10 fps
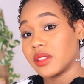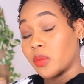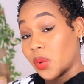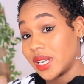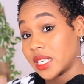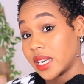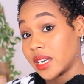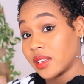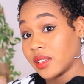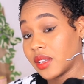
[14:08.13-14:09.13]
the winter.
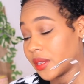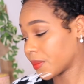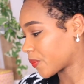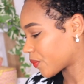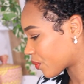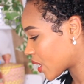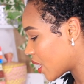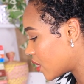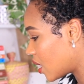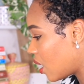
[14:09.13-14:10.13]

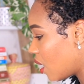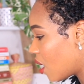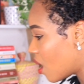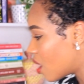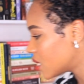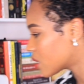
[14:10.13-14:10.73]
The last